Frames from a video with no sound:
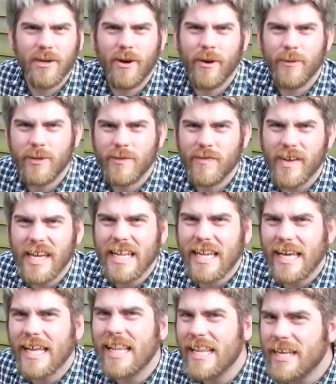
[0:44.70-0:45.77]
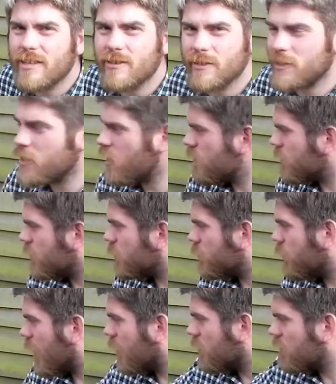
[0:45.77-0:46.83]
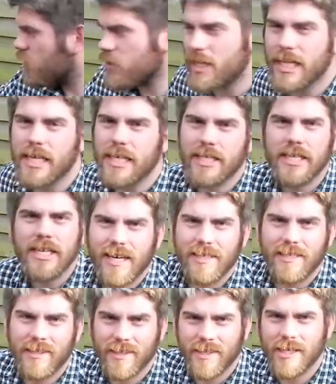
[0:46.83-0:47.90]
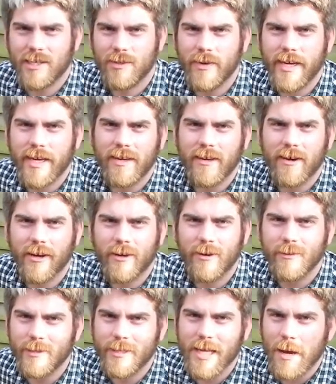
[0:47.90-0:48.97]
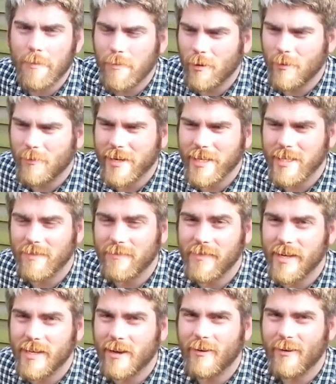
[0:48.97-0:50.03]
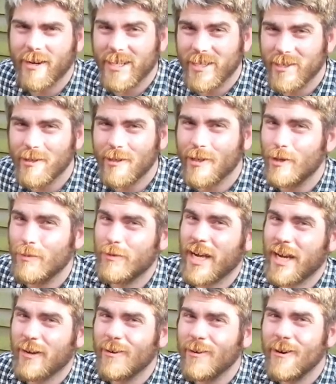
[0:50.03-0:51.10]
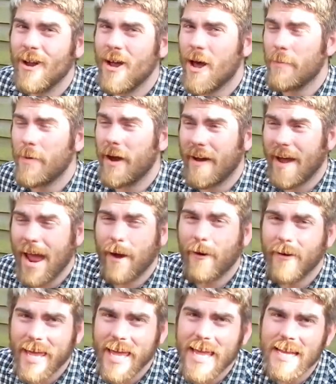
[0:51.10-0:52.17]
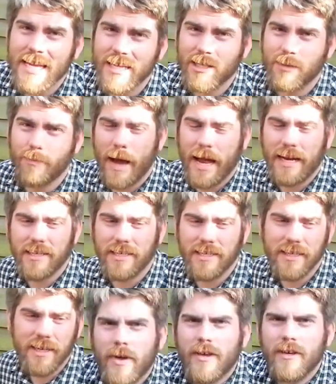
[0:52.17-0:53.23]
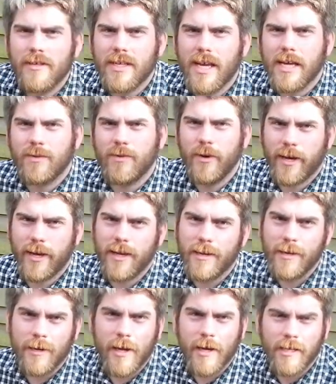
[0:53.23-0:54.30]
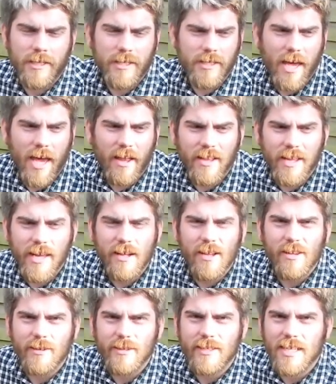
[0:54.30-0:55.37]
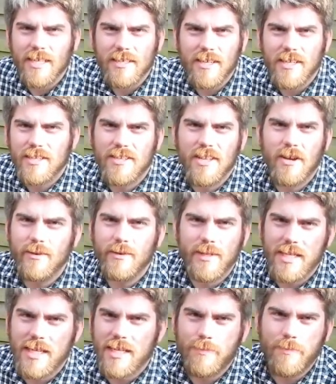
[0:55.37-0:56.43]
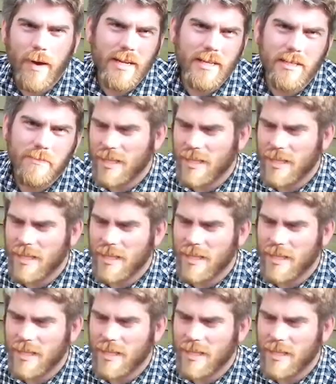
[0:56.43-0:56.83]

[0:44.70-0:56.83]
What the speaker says: So I was feeling a little nervous about doing this. Until last week, a guy called Zach Bond released a video on his YouTube channel about how he does ballast. Because Zach's working at a larger scale, he includes things like stones in his ballast.